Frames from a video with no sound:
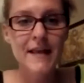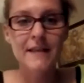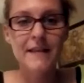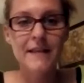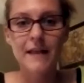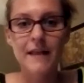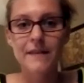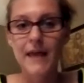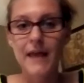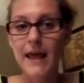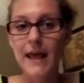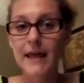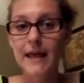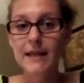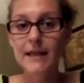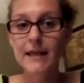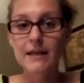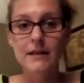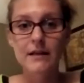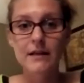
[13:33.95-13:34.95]
that
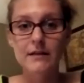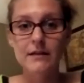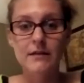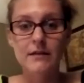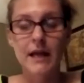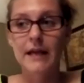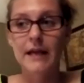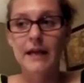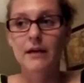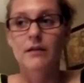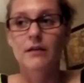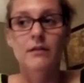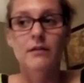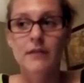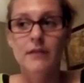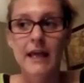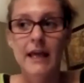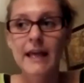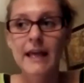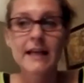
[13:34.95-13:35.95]
they like
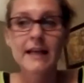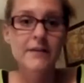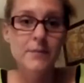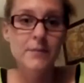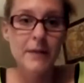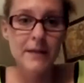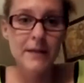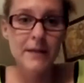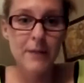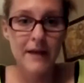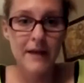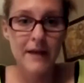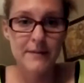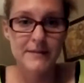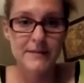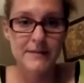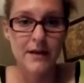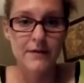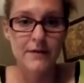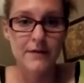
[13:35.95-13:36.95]
can't even pee by
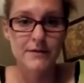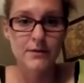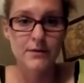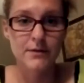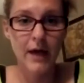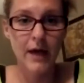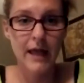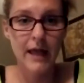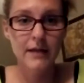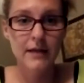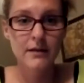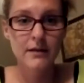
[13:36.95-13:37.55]
themselves. Okay.